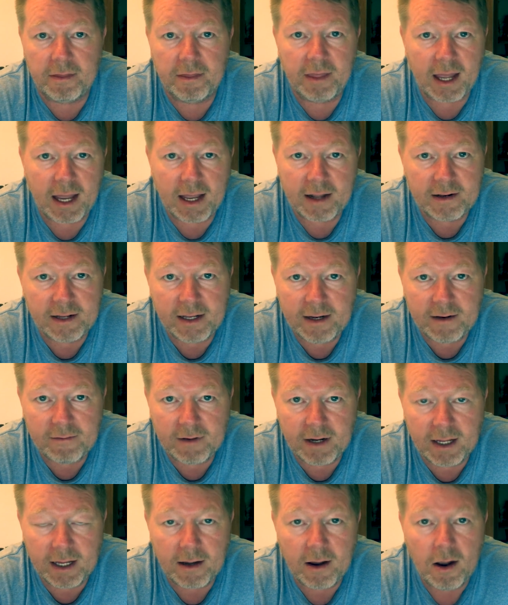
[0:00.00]
that
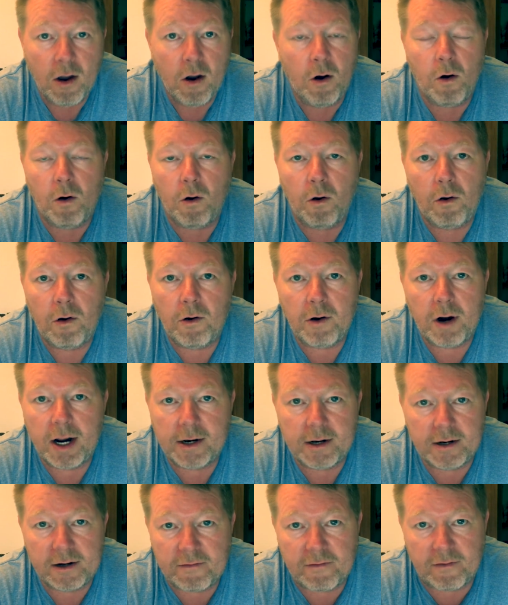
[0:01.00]
evening or
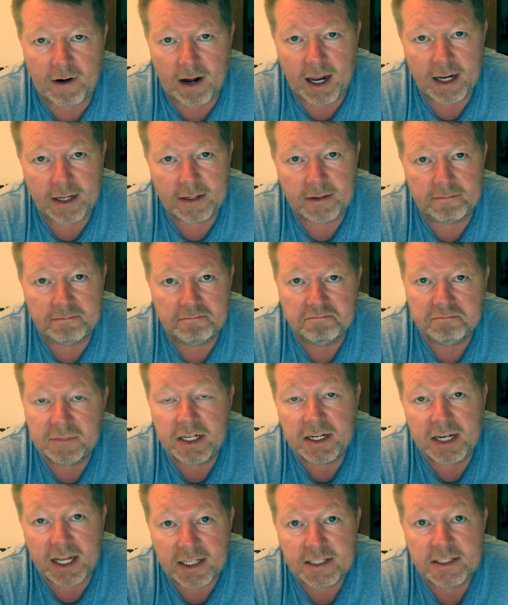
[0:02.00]
another flight
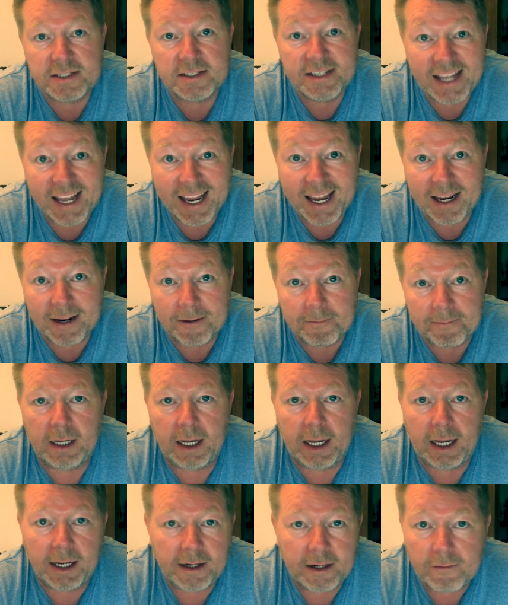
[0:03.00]
the next day
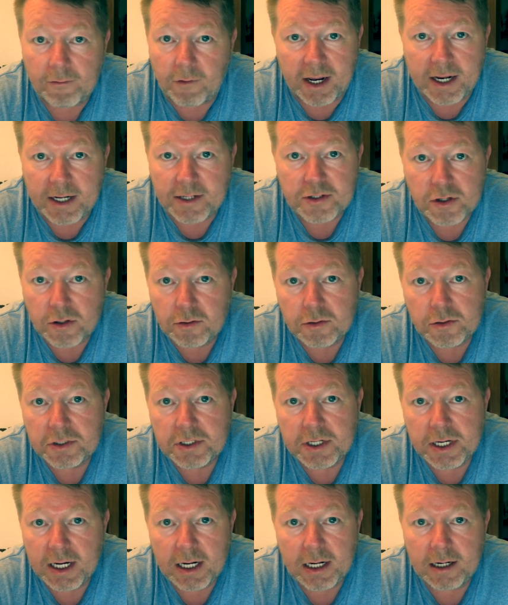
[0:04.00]
and arrange
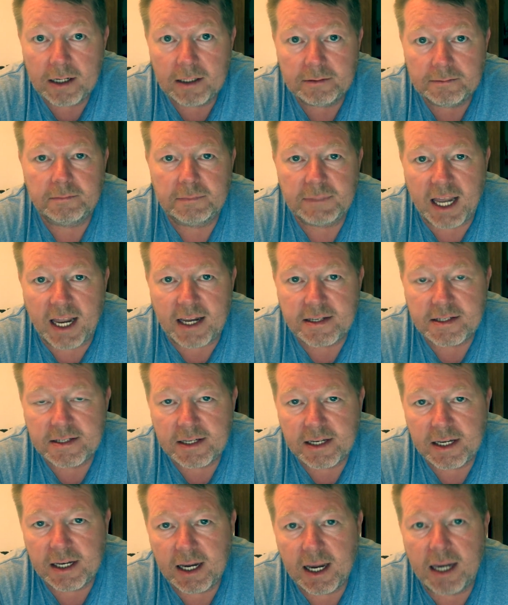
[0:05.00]
hotel,
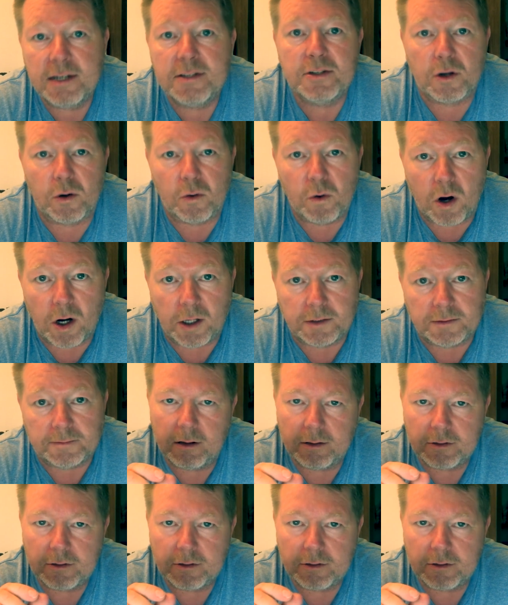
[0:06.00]
taxi and so on.